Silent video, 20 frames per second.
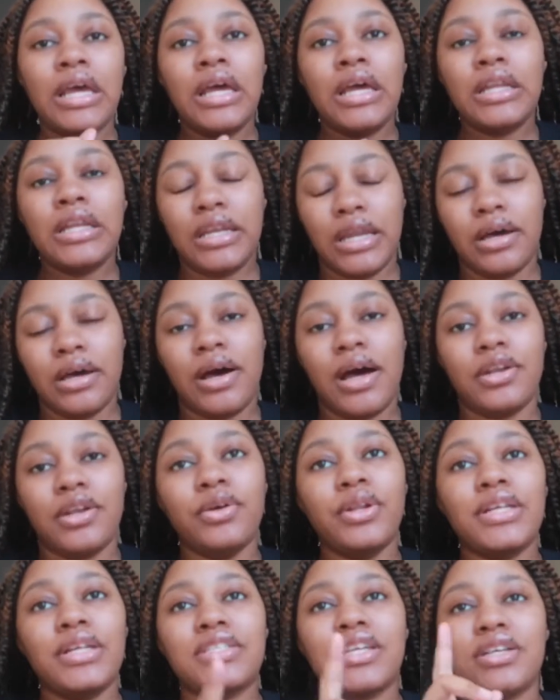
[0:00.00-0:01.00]
Now I
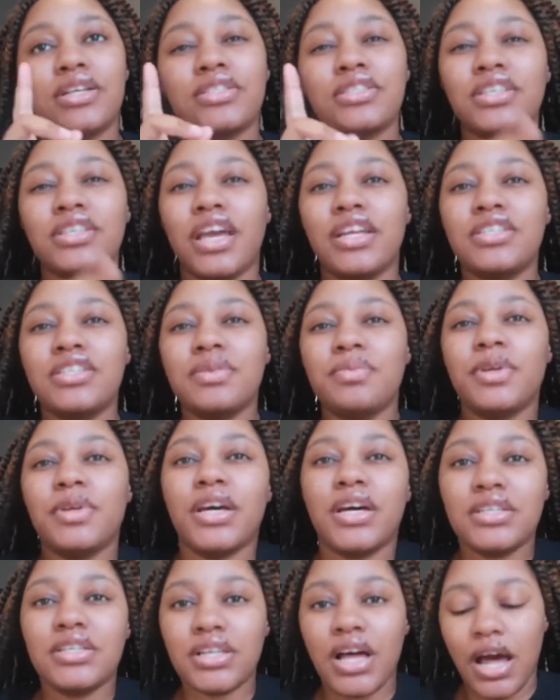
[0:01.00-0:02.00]
know that sounds sketchy
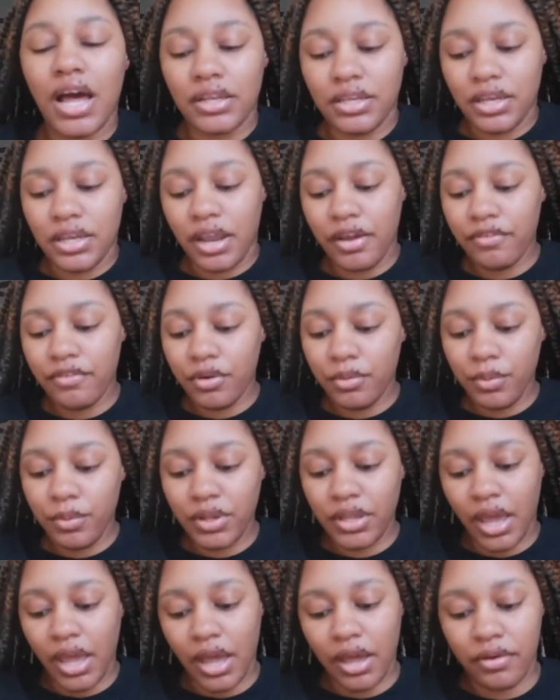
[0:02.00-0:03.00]
because I never
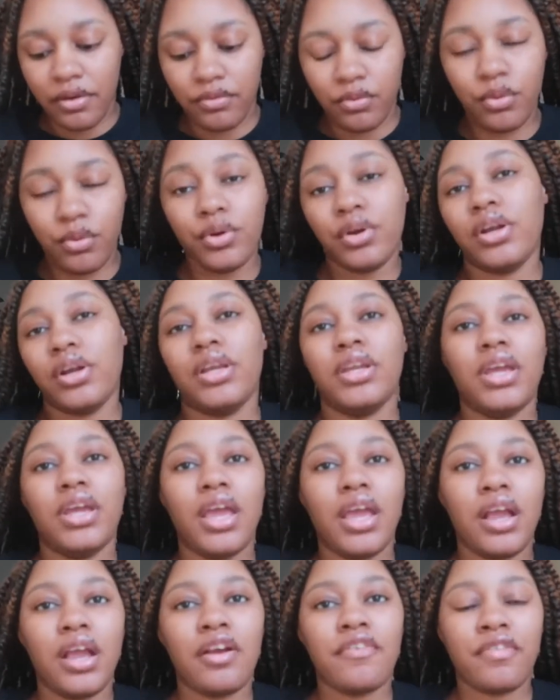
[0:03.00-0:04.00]
really have ordered any
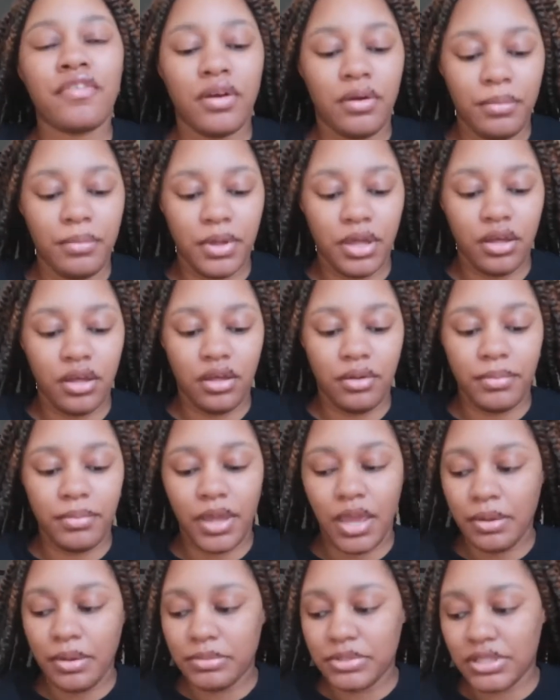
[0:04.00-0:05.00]
hair from
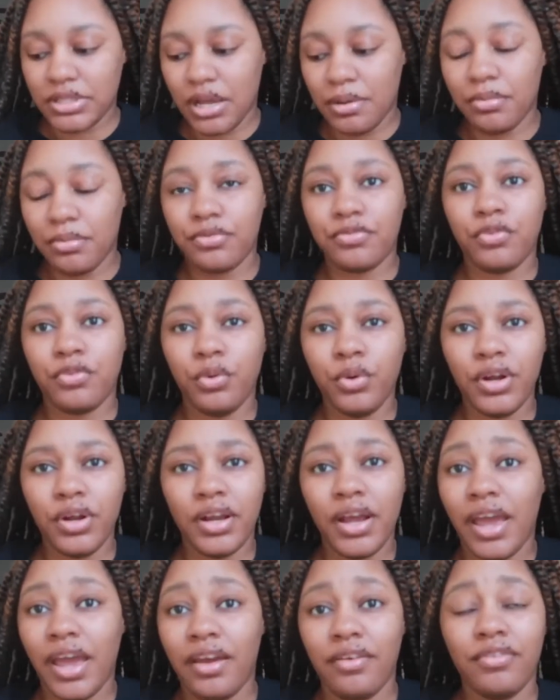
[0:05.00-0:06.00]
Amazon
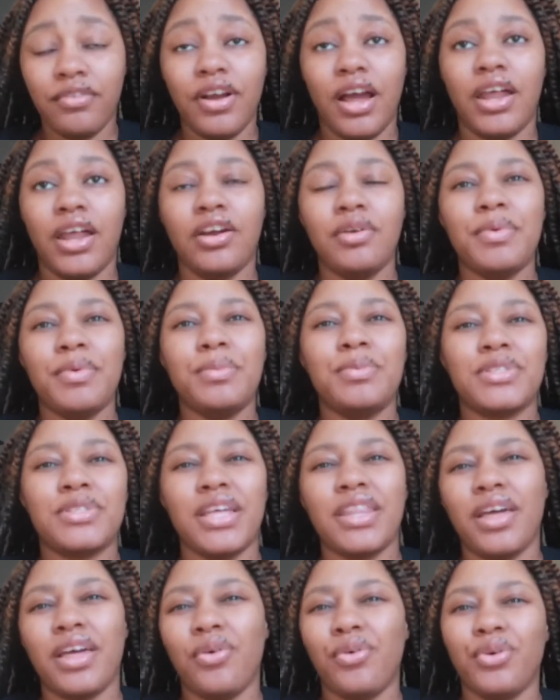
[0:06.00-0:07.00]
before, ever. I heard people
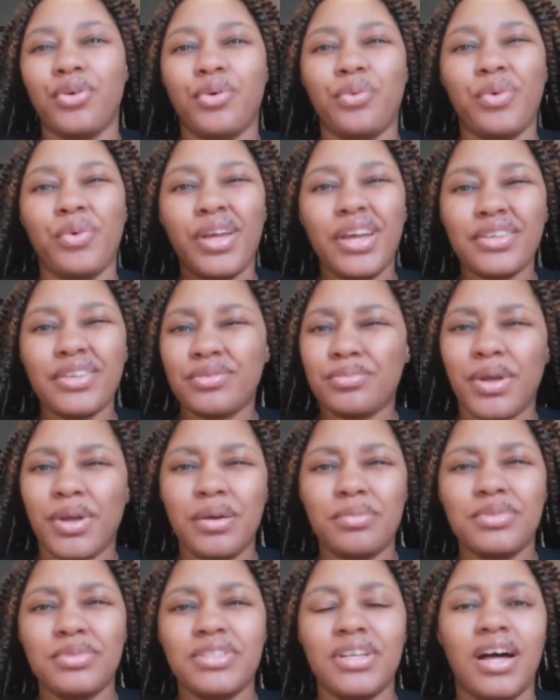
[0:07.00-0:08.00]
say they ordered wigs from
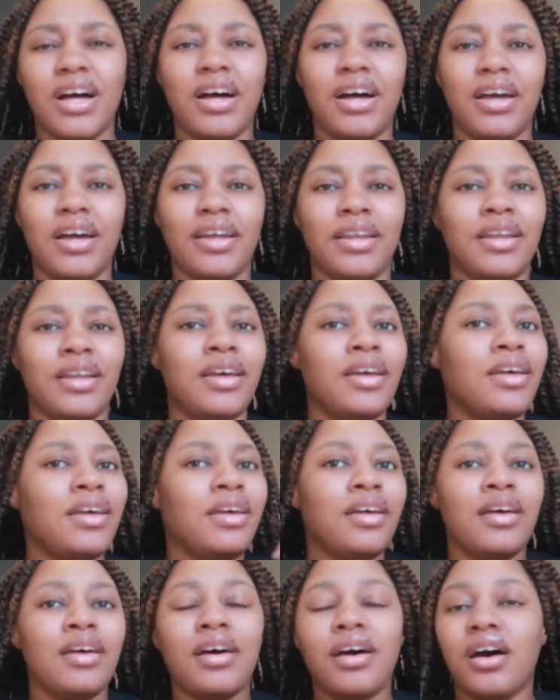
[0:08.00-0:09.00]
Amazon,
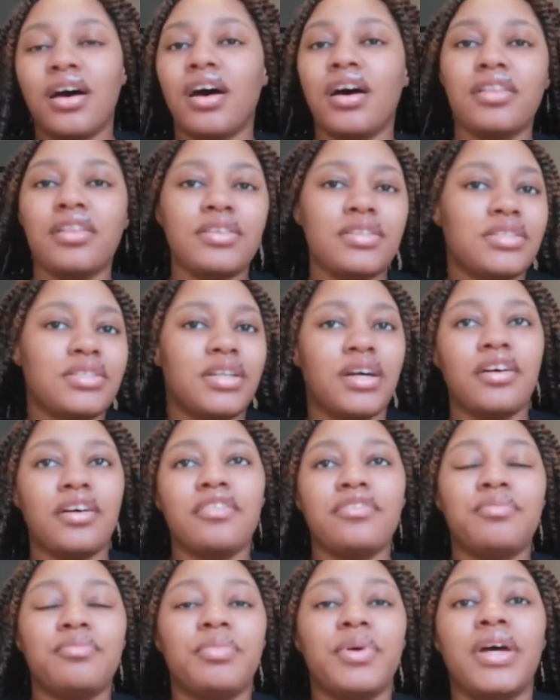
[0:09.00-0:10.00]
other
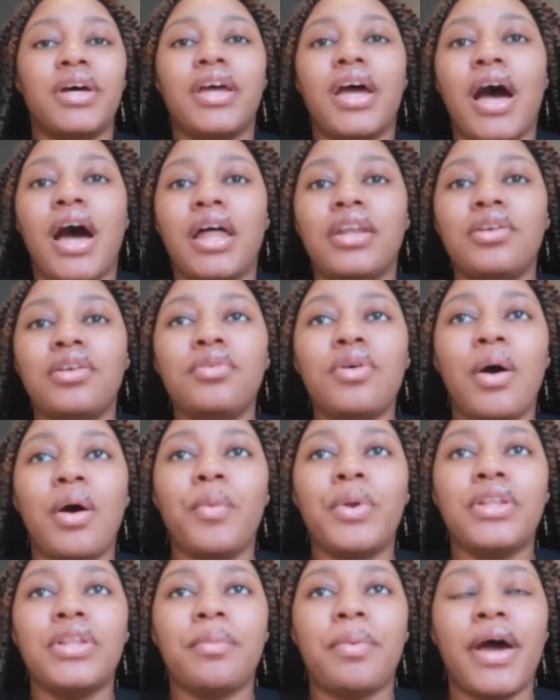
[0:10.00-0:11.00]
stuff, but I know I
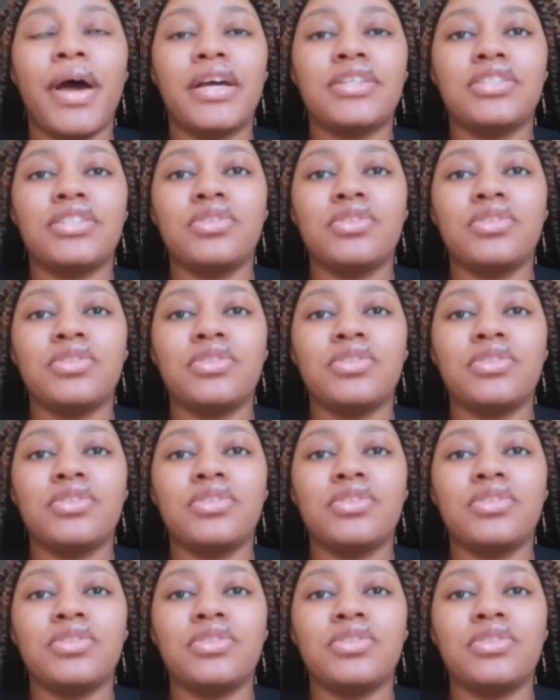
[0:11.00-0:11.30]
wanted the passion